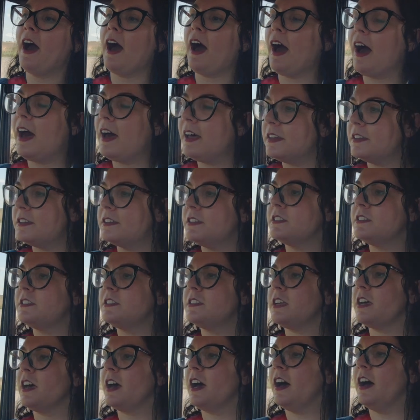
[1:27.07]
and
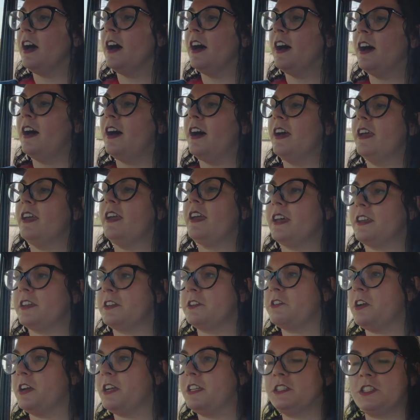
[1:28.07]
he had a
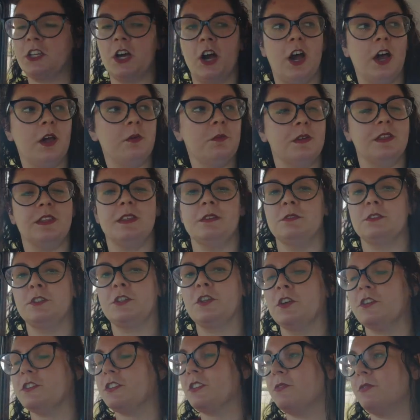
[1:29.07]
great time, and there was
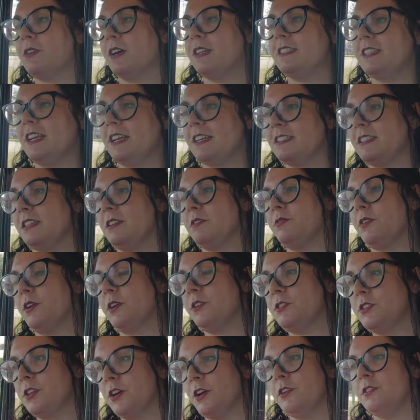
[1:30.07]
lots of fantastic
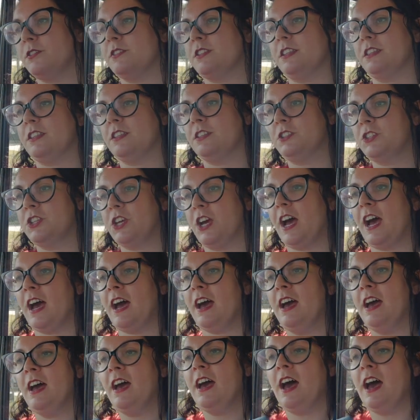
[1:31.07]
photos in the chat,